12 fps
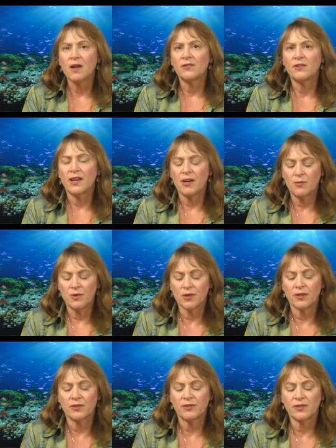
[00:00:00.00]
Today we're
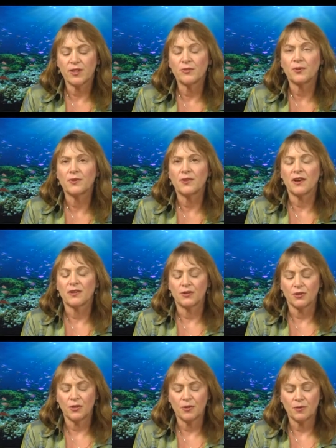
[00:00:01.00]
going to discuss with
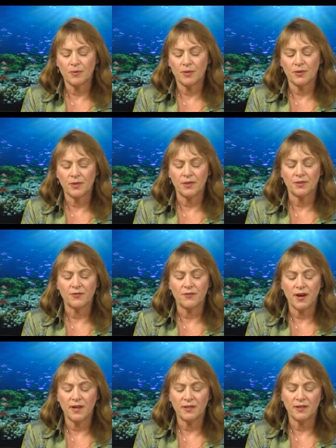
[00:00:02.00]
Dr. Herbert his
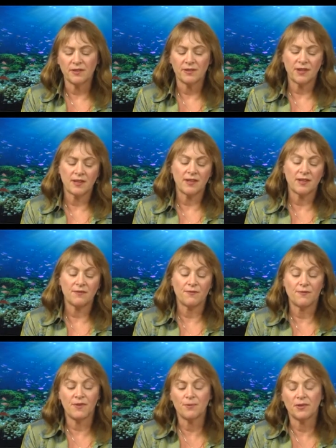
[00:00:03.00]
findings and
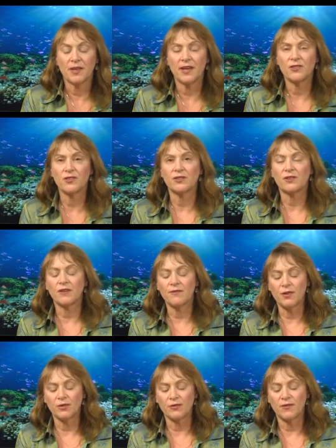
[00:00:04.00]
implications
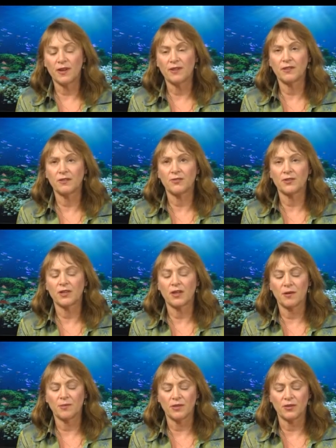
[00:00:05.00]
of those findings for
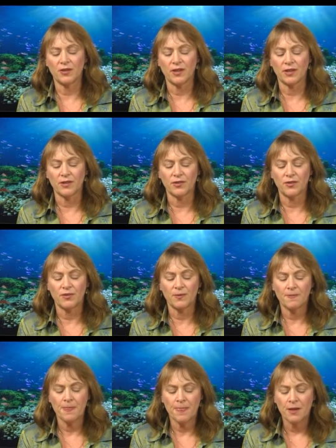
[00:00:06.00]
climate change.
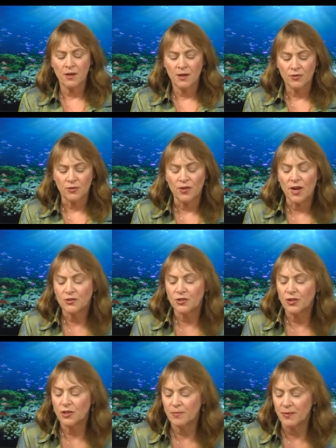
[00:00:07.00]
So
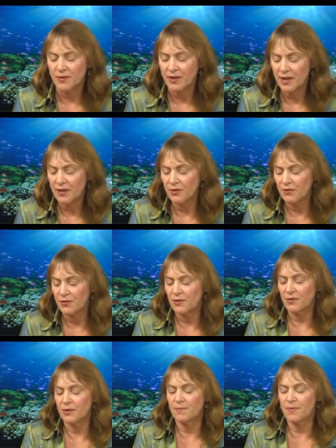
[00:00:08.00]
Dr. Herbert, thank you
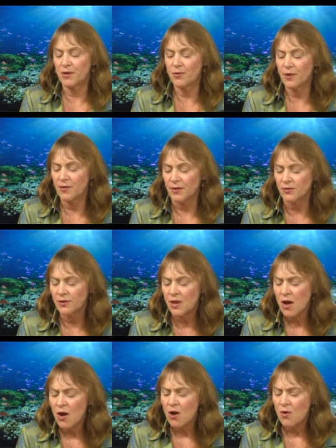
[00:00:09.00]
for being with us.
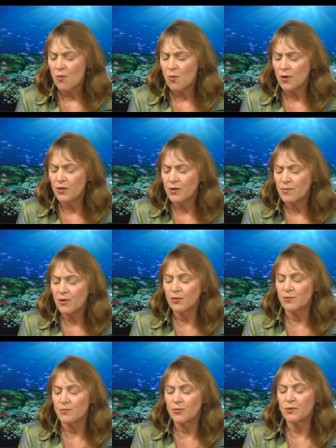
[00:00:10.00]
What are the
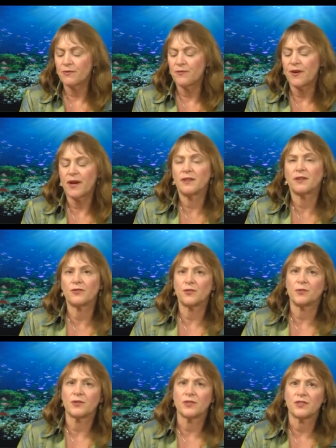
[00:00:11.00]
most important findings
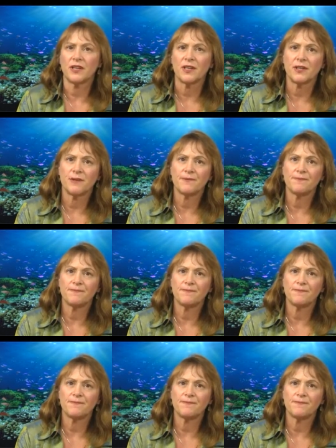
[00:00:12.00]
from your study?